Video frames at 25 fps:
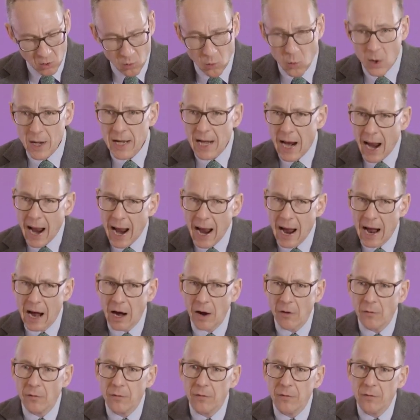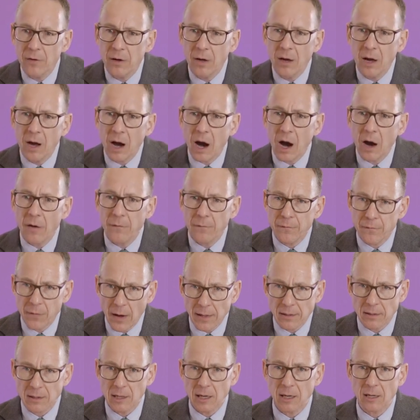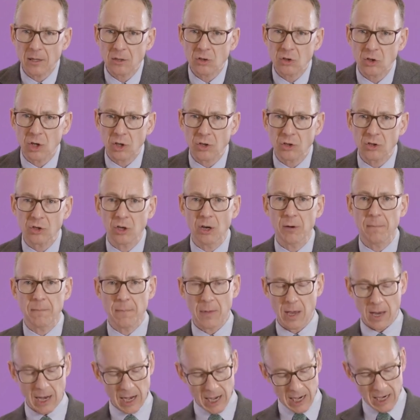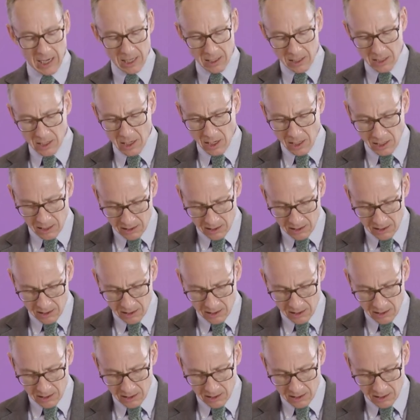We have a funding system in